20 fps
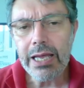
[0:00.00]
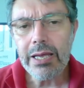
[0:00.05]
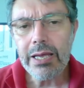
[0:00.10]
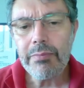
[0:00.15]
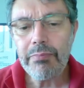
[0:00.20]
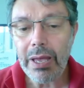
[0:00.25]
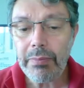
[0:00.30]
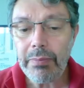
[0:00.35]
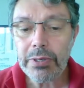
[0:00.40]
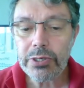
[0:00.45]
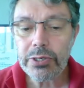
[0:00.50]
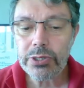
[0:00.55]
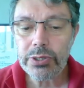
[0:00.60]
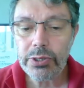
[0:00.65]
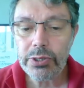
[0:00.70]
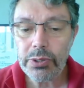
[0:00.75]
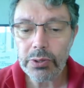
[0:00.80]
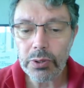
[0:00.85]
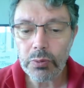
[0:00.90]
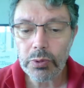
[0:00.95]

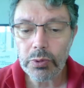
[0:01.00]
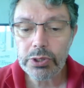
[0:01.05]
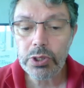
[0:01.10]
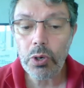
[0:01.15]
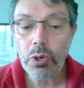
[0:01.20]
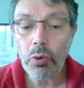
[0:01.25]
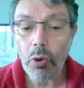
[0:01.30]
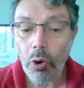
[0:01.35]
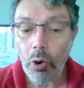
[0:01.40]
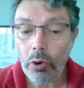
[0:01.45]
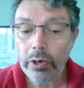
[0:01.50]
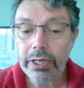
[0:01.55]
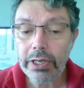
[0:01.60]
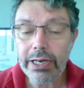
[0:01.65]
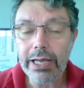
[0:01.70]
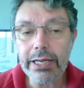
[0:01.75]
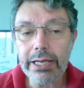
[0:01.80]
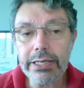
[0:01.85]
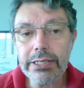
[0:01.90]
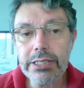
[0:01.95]
BEMIS2 was
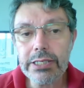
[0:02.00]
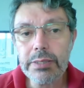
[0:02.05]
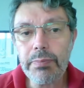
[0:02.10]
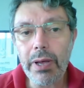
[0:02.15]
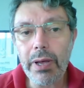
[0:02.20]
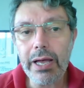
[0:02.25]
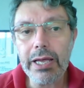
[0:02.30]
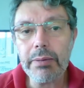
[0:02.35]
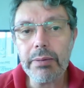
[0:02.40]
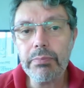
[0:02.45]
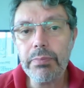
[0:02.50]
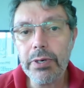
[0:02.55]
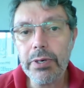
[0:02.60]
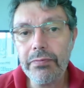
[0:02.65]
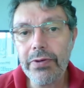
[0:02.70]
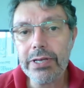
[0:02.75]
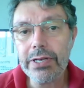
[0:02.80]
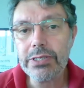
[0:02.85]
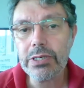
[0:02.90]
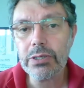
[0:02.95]
co-organized by
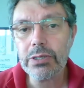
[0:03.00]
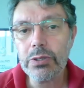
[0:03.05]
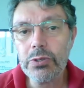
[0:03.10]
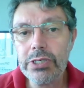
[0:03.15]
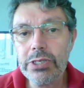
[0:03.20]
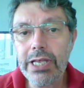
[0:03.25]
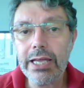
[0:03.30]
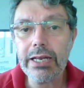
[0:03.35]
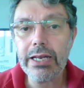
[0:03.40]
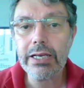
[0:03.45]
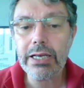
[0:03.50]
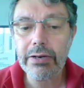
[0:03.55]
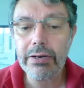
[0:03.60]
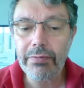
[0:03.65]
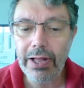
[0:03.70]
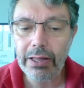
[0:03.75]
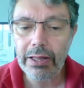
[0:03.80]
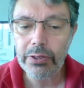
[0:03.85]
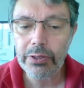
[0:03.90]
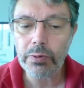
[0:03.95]
Professor Luciana
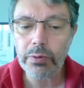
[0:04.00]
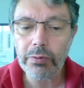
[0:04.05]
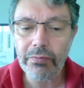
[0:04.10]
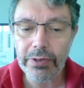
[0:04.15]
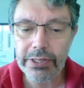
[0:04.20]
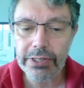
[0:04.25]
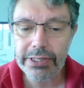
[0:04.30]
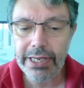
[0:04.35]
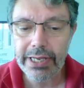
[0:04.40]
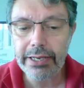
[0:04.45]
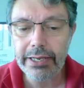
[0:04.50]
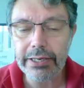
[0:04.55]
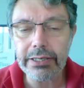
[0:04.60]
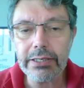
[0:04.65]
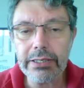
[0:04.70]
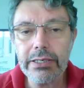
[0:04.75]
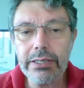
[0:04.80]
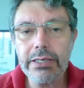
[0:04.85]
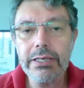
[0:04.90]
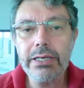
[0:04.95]
Carvalho
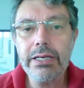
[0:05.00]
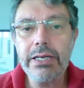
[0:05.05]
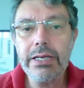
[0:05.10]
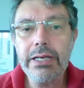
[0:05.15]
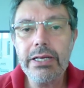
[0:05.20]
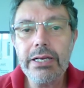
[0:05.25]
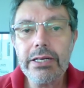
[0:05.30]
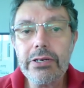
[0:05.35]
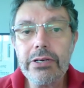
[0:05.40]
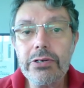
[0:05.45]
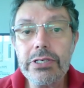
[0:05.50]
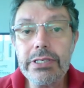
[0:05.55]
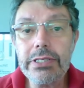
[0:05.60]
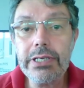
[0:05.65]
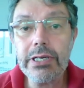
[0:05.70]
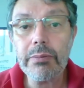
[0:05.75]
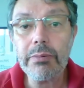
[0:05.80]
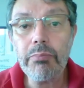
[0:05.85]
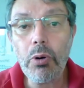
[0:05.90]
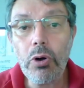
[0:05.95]
Fonseca,
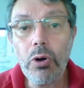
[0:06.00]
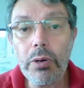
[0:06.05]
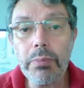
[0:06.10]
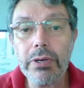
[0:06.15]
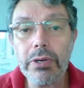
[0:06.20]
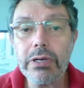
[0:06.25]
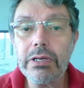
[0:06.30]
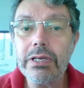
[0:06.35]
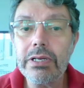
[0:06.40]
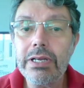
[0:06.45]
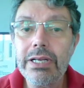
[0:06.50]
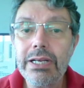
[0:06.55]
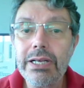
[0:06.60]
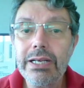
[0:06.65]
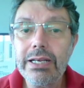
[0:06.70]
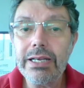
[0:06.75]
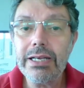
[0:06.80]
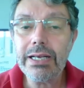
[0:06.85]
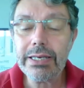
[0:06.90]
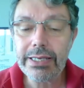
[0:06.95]
Cristina Borba,
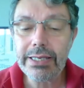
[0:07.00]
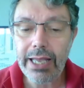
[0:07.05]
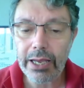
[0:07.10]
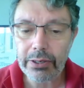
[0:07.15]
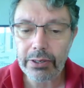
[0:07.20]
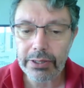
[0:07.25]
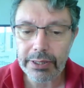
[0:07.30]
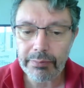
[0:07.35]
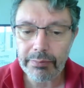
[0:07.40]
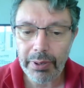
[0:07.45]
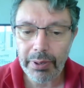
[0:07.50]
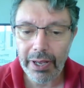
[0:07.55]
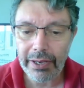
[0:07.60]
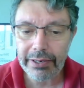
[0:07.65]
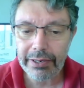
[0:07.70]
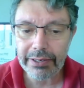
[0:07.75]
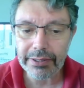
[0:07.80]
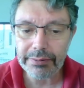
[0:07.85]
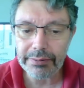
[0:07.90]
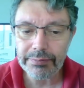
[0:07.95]
and Caroline
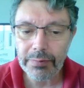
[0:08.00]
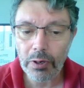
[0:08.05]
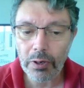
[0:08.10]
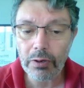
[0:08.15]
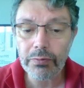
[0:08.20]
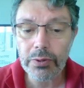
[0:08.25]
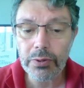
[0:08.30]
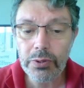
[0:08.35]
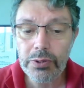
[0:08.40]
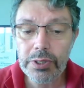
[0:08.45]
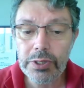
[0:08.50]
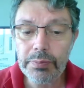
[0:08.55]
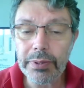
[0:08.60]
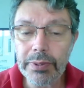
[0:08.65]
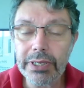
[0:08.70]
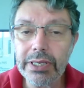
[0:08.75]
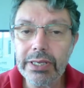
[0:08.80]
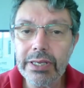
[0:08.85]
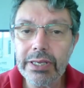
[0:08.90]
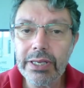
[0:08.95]
Parra of
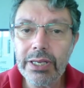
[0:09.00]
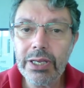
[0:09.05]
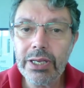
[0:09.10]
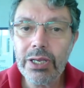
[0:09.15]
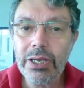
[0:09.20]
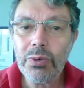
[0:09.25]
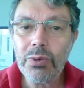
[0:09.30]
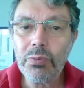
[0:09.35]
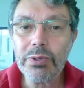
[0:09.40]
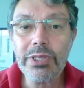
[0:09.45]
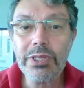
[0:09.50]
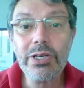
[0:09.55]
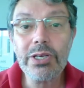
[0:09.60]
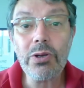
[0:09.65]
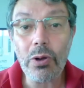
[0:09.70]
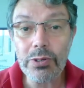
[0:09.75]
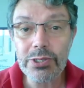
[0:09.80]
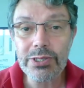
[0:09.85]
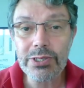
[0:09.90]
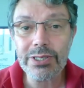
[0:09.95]
USP, with the
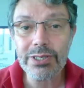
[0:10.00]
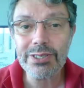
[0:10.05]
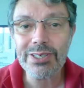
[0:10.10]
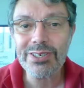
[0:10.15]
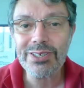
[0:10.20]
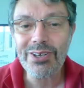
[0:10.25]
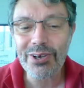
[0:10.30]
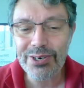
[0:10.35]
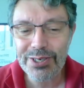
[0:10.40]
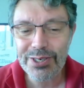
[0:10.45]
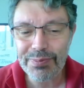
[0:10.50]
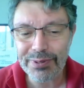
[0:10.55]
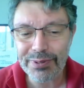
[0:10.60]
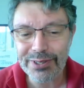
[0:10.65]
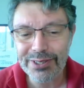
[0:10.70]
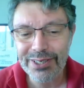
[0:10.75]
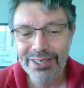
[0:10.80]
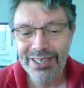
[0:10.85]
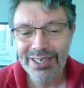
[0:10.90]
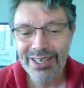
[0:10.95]
constant
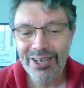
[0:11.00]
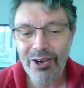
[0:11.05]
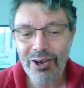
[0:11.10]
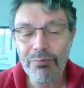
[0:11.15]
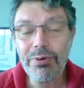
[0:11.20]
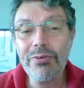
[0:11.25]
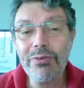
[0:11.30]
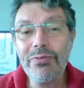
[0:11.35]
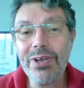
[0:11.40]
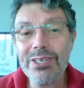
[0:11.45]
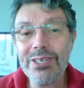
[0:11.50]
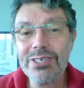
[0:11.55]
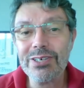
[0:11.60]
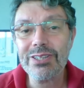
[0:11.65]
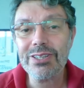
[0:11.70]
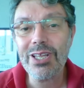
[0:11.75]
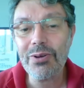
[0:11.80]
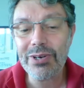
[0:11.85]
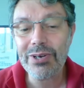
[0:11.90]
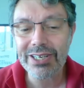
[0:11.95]
encouragement of Professor
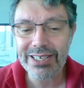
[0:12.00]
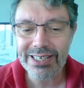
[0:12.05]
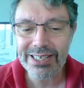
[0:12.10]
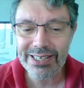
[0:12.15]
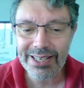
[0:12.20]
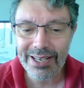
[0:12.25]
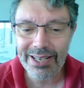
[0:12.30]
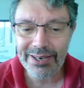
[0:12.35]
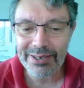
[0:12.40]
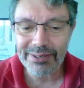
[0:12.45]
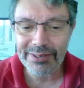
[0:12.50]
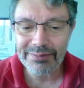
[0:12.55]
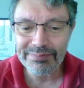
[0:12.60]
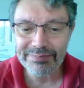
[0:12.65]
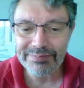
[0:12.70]
Laura Izara.